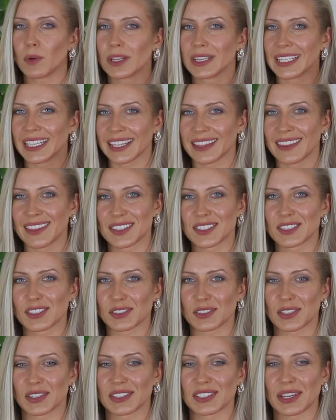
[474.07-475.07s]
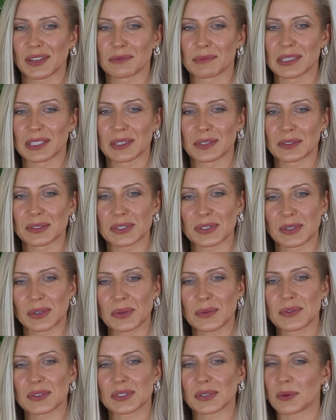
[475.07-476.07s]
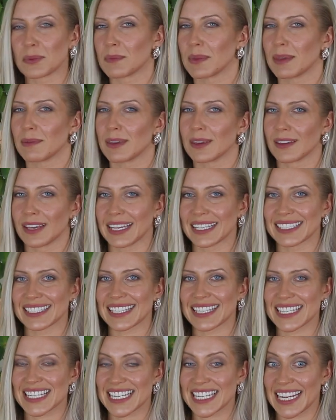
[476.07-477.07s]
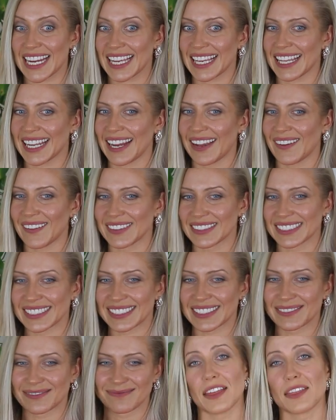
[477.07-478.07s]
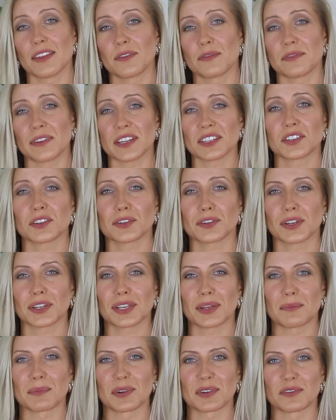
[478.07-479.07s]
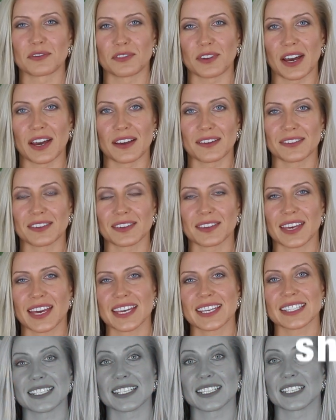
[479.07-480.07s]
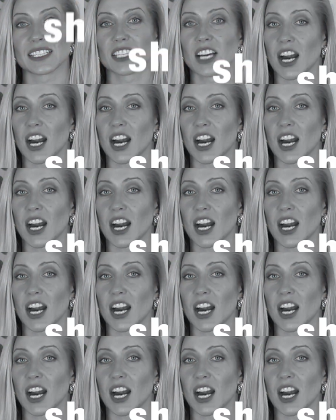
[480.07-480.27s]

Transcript: will link this shirt down below too, so maybe you guys can check it out. And the fashion trend number five, you guys, is